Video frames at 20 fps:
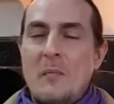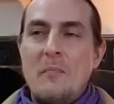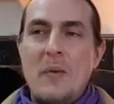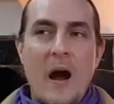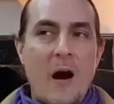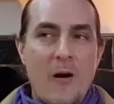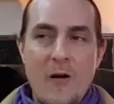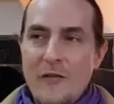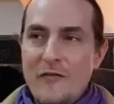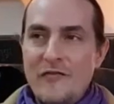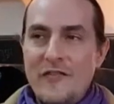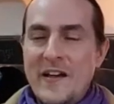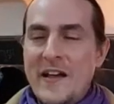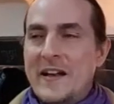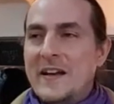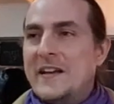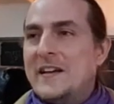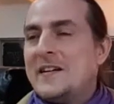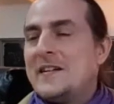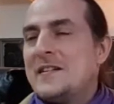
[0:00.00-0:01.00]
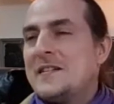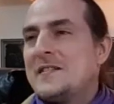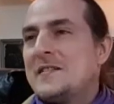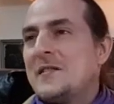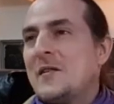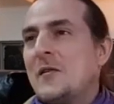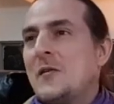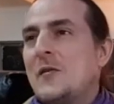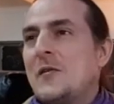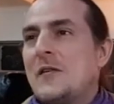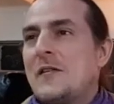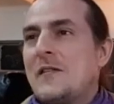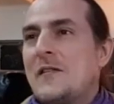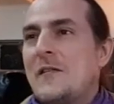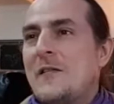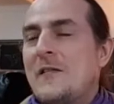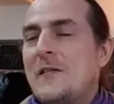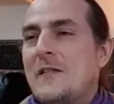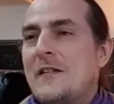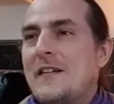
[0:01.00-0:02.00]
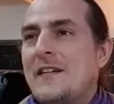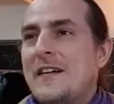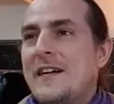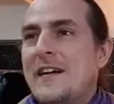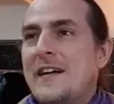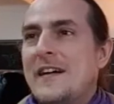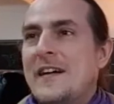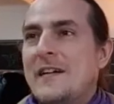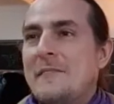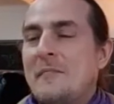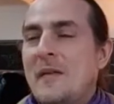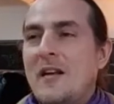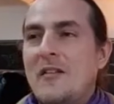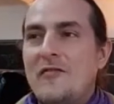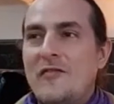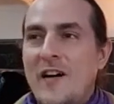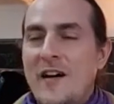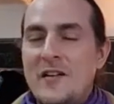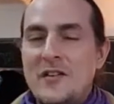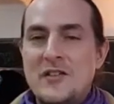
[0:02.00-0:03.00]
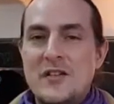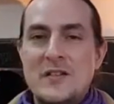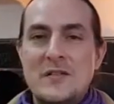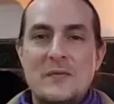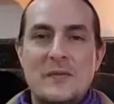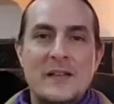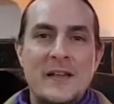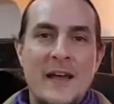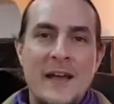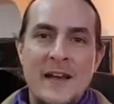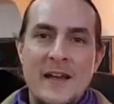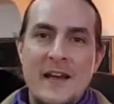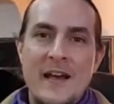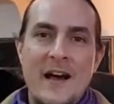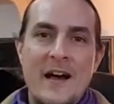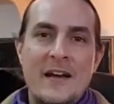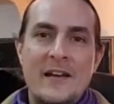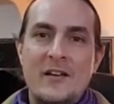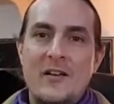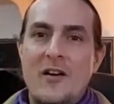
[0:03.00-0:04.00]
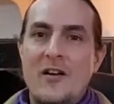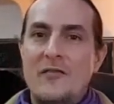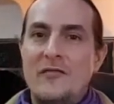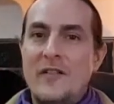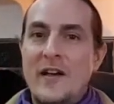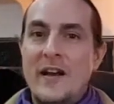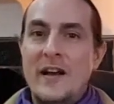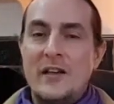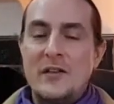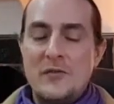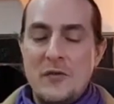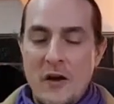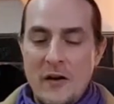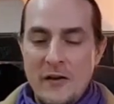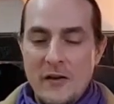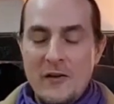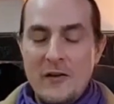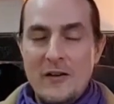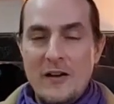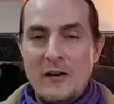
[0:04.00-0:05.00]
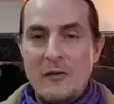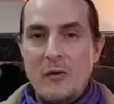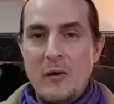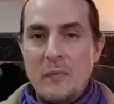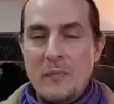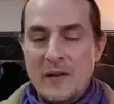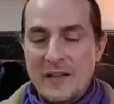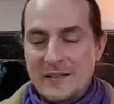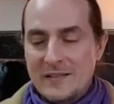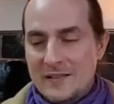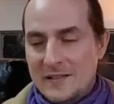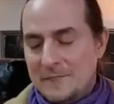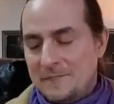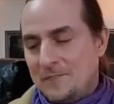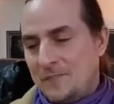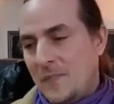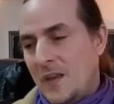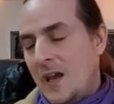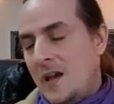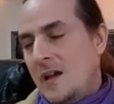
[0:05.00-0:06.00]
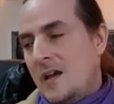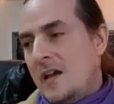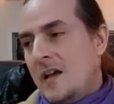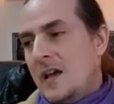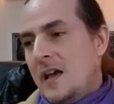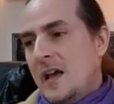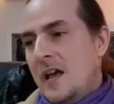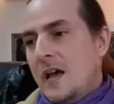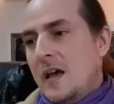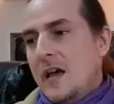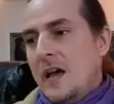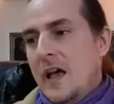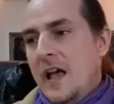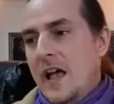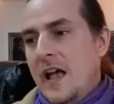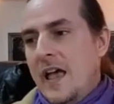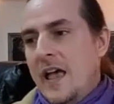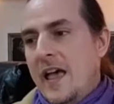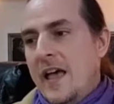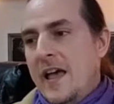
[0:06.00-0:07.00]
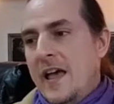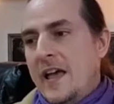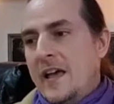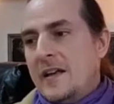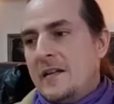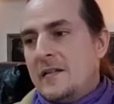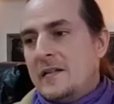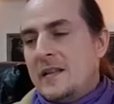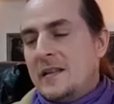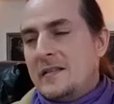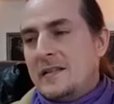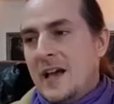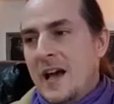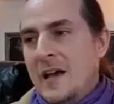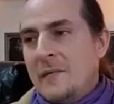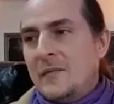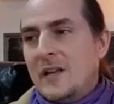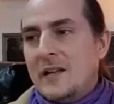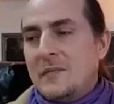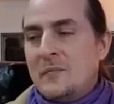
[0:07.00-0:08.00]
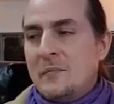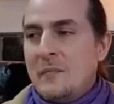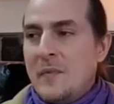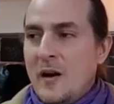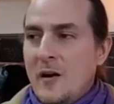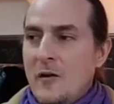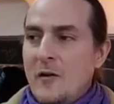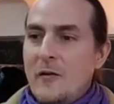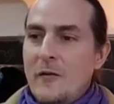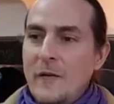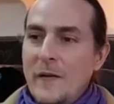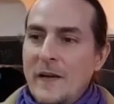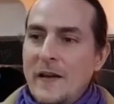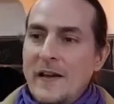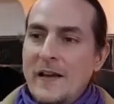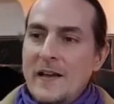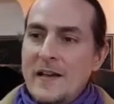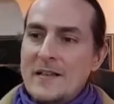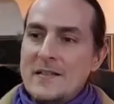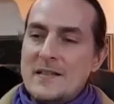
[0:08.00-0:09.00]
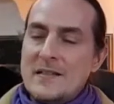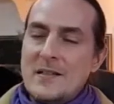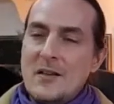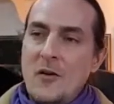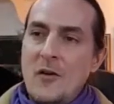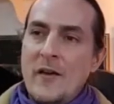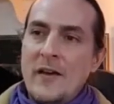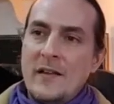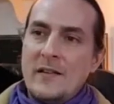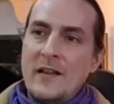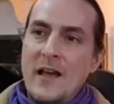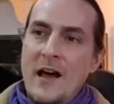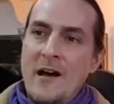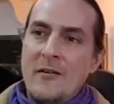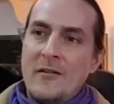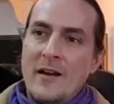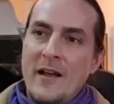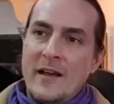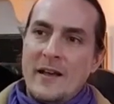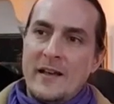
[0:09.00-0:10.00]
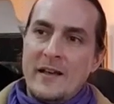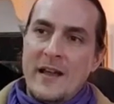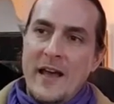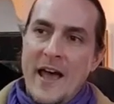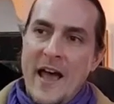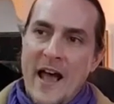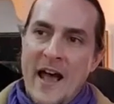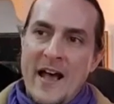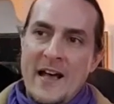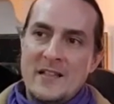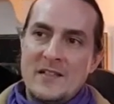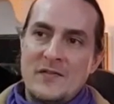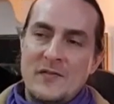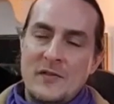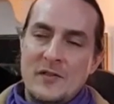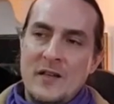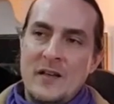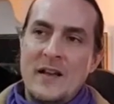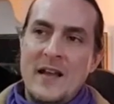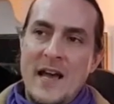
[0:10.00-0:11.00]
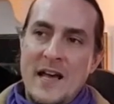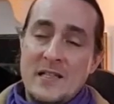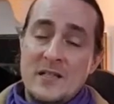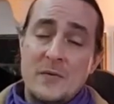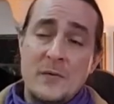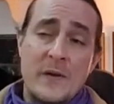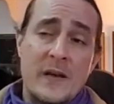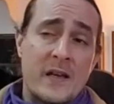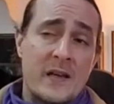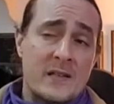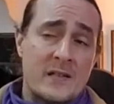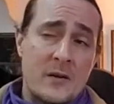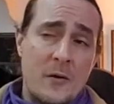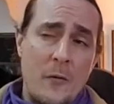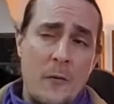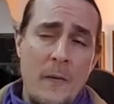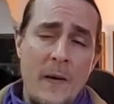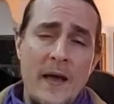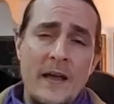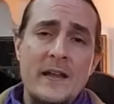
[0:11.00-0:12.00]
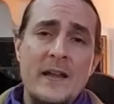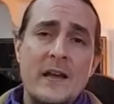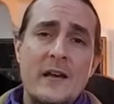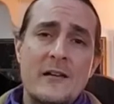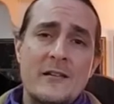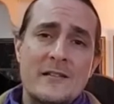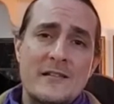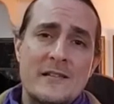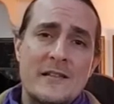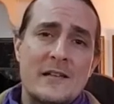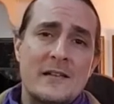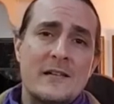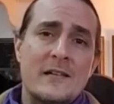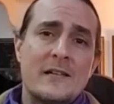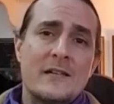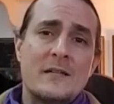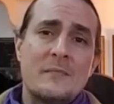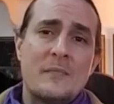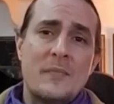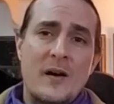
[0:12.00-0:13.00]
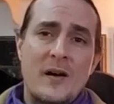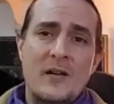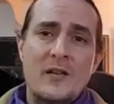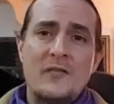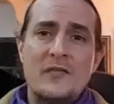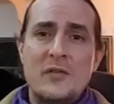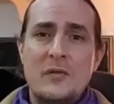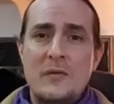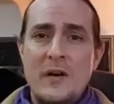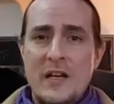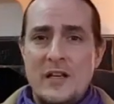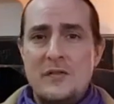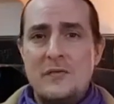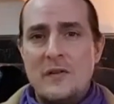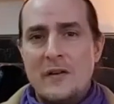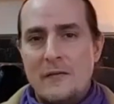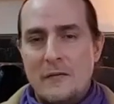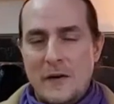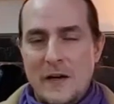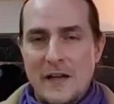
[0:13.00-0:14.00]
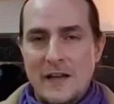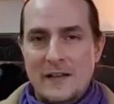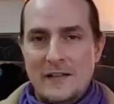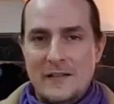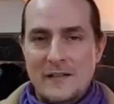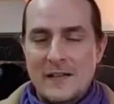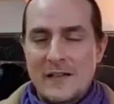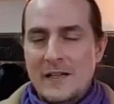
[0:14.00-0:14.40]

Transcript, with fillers: power failures or, or uh, malfunctions with any kind of electronical equipment. And the time that Mercury is slowing down, like it has for the last week, is already considered part of the retrograde.